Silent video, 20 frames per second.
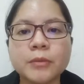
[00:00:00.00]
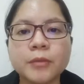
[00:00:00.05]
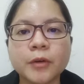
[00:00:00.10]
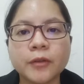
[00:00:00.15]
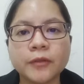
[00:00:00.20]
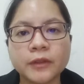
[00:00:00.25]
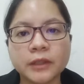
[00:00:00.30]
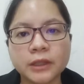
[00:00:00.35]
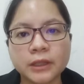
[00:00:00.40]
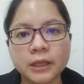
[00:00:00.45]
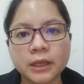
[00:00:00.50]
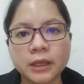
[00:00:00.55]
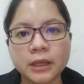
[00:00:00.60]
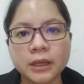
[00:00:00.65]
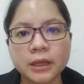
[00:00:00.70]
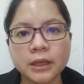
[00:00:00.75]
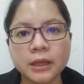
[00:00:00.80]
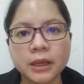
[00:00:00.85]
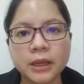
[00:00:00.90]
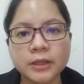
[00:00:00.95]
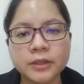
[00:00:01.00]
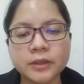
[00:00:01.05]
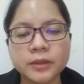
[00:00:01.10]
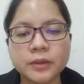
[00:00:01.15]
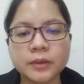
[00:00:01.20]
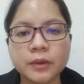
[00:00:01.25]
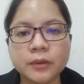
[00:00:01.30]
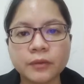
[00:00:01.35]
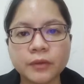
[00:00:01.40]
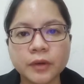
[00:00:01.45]
poverty is
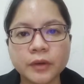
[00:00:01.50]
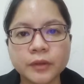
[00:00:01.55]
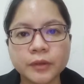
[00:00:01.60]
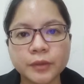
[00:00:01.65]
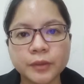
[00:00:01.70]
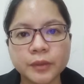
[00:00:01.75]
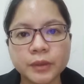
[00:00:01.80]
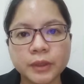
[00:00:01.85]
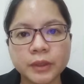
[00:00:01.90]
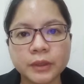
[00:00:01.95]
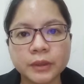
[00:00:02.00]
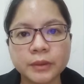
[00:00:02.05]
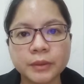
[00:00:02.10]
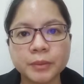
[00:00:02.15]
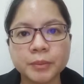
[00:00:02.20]
referred to the